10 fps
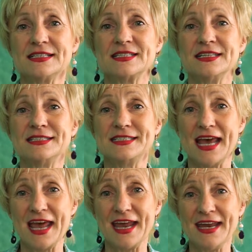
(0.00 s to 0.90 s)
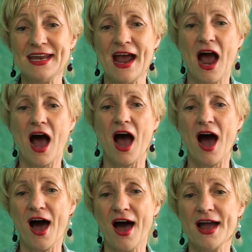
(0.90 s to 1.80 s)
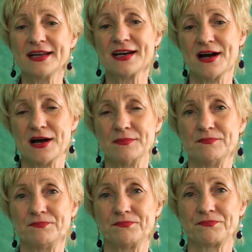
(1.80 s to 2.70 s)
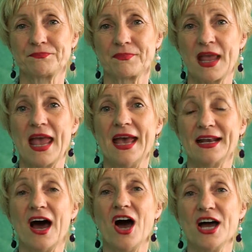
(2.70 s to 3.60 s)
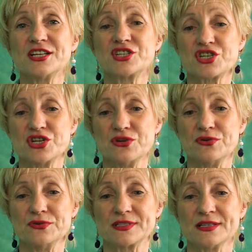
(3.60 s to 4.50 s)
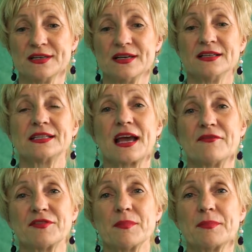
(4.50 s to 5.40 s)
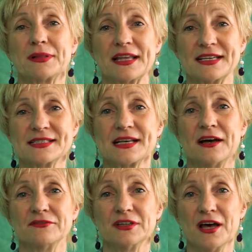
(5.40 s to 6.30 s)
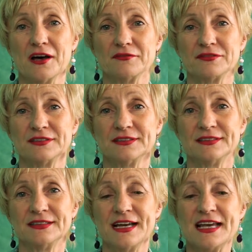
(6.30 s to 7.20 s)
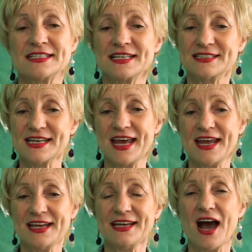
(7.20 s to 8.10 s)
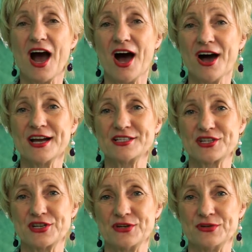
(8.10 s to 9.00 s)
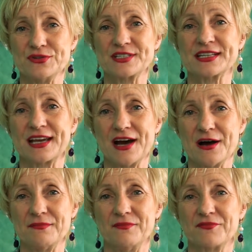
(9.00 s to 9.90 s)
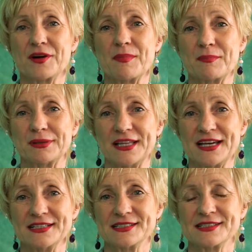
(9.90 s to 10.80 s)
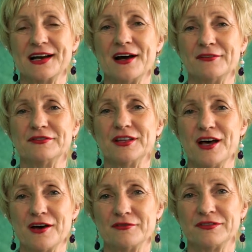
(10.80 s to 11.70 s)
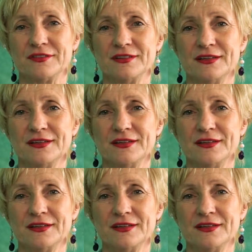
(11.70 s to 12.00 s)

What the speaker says: Today I come and I choose to come from a place of love. Today I choose to come from a place of love.